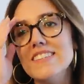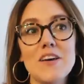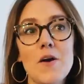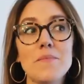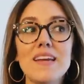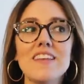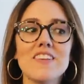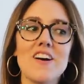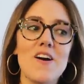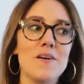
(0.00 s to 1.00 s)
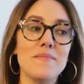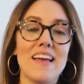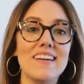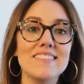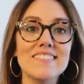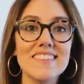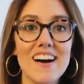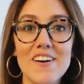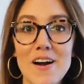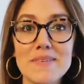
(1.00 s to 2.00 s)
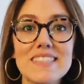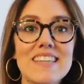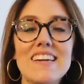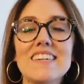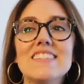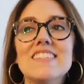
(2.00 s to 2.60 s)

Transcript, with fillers: So being in the car, man, oh, I'm excited.